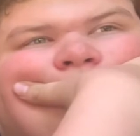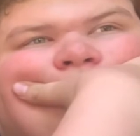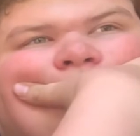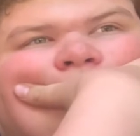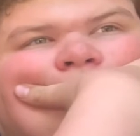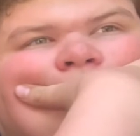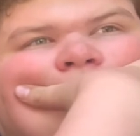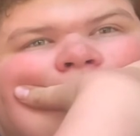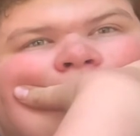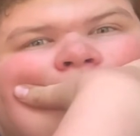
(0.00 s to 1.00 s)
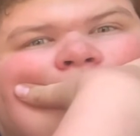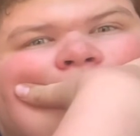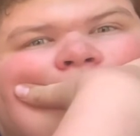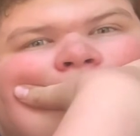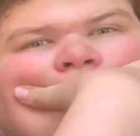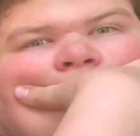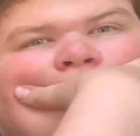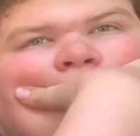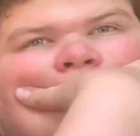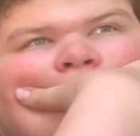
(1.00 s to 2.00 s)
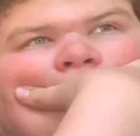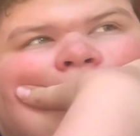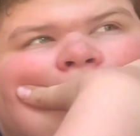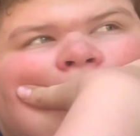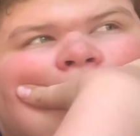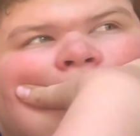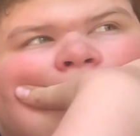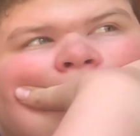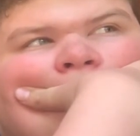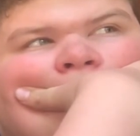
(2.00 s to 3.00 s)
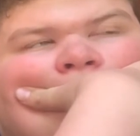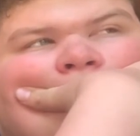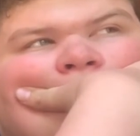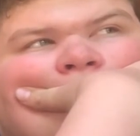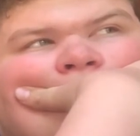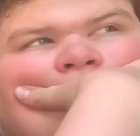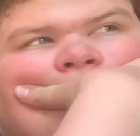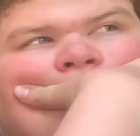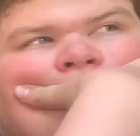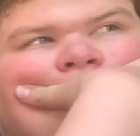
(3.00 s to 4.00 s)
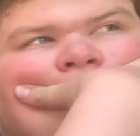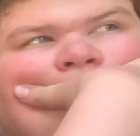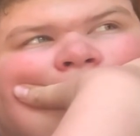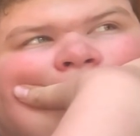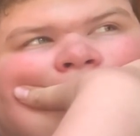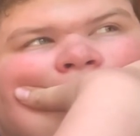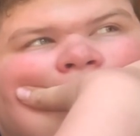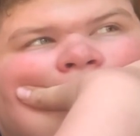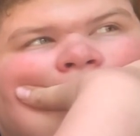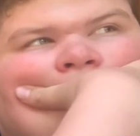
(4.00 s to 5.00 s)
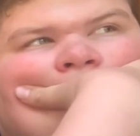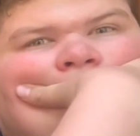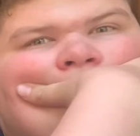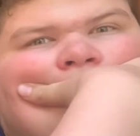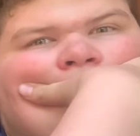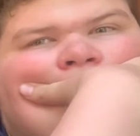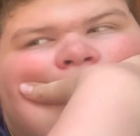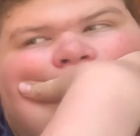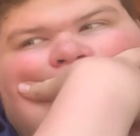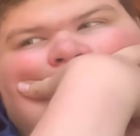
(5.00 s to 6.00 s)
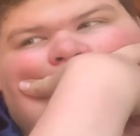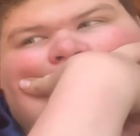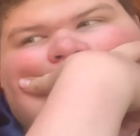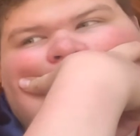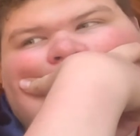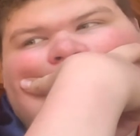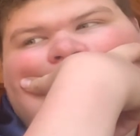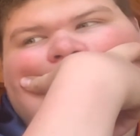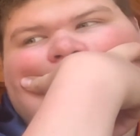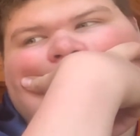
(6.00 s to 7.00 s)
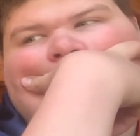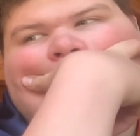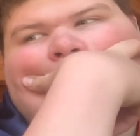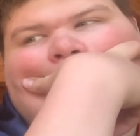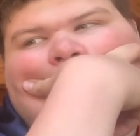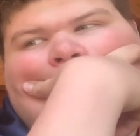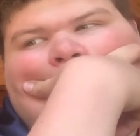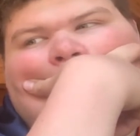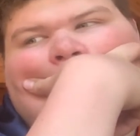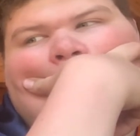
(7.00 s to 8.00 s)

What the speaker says: The person shown says nothing.